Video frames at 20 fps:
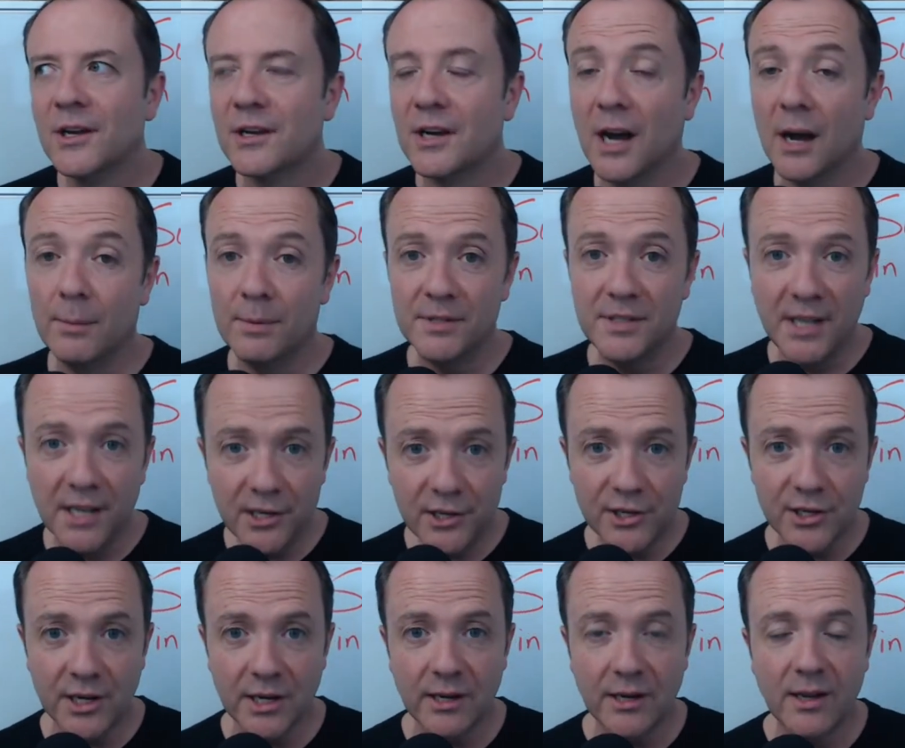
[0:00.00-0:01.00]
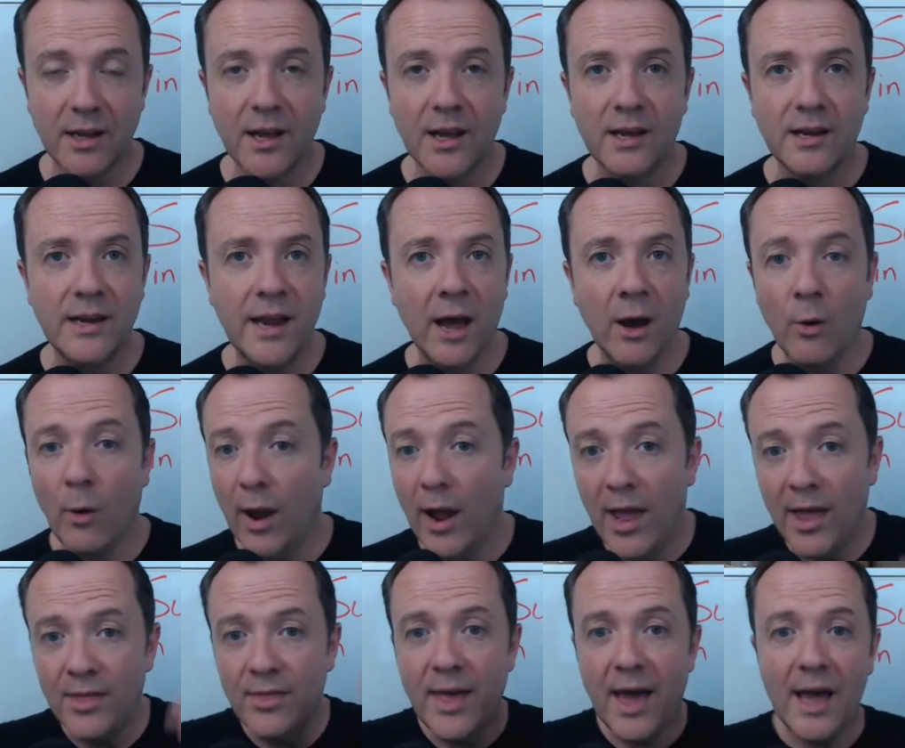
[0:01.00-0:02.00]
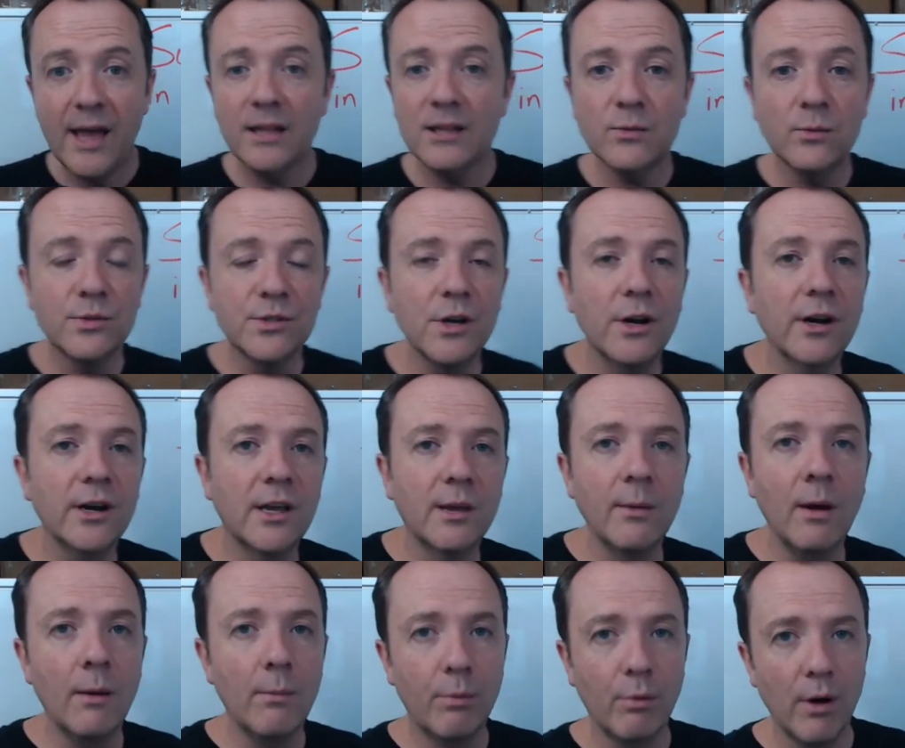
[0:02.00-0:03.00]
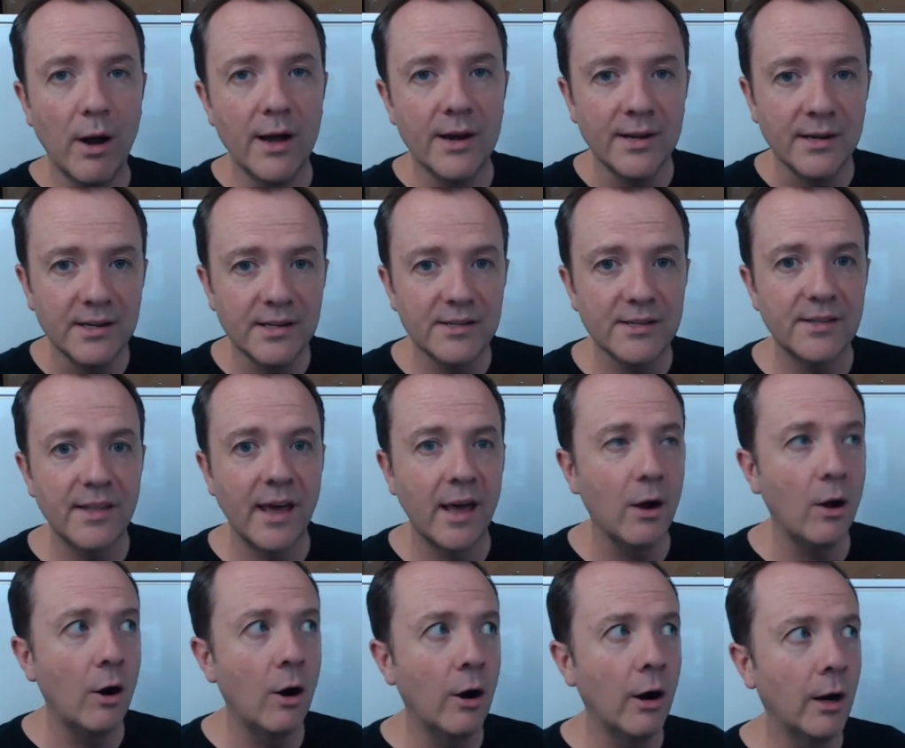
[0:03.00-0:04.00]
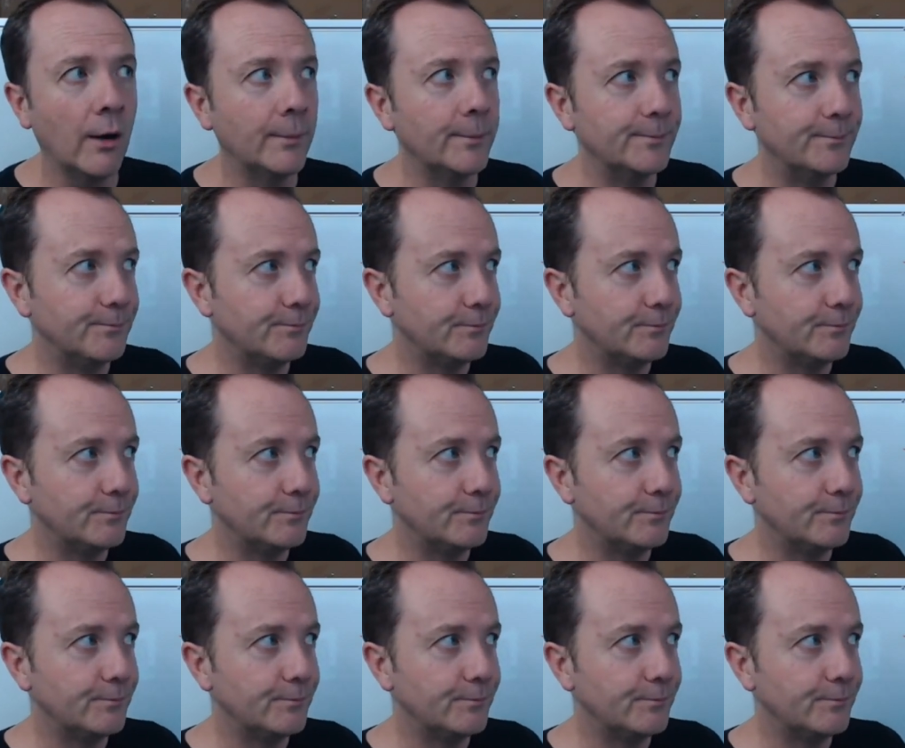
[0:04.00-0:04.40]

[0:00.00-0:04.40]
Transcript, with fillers: competition now and that we're talking about products that are